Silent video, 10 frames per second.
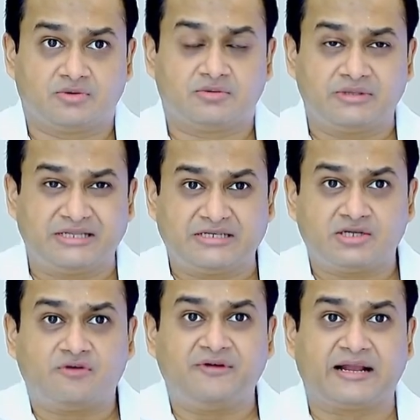So this is
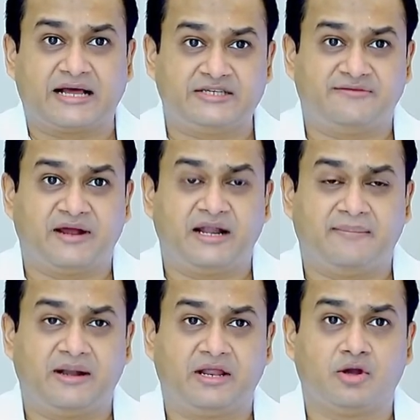how we classify
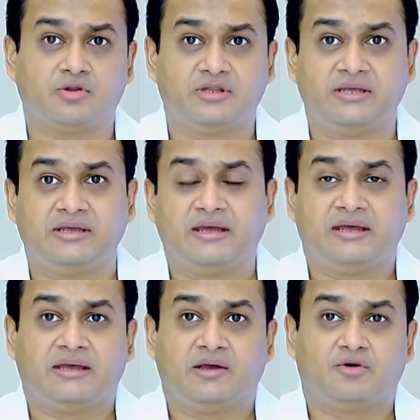depending on the
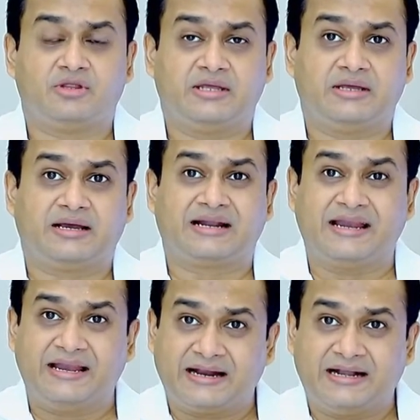the
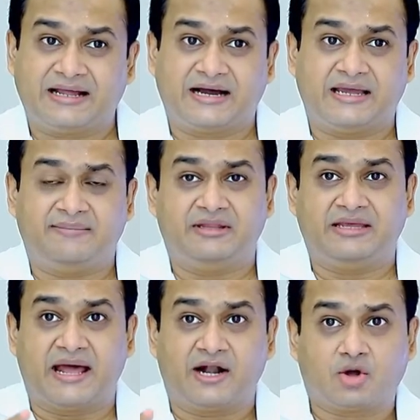clinical type,
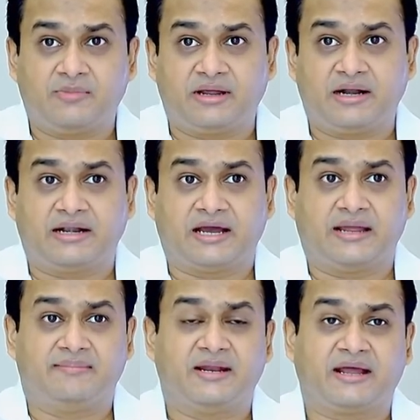the anatomical
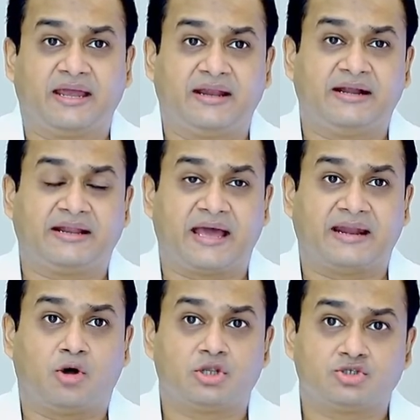type. Then again, it
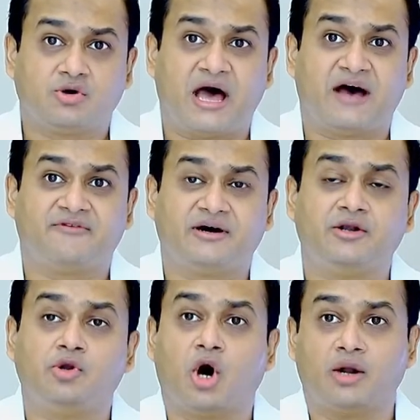can also have a
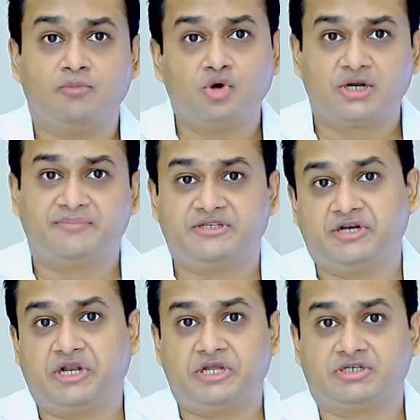non-motor
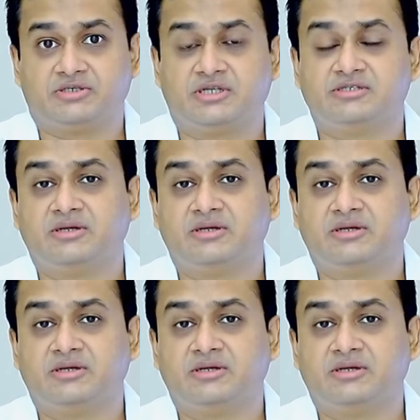presentation.